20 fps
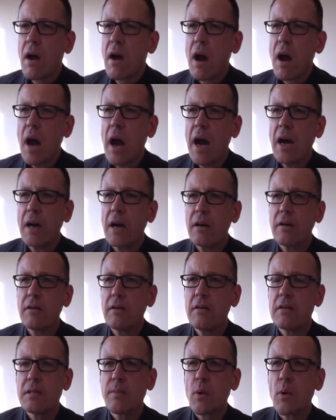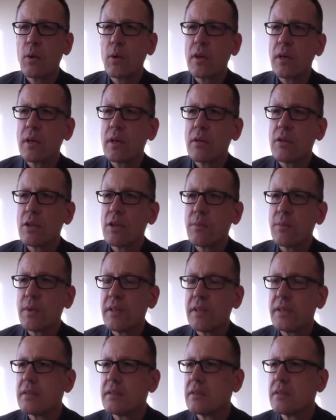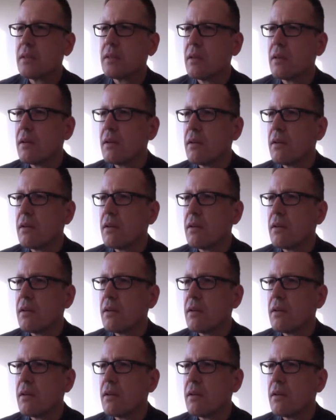are smoking chimneys.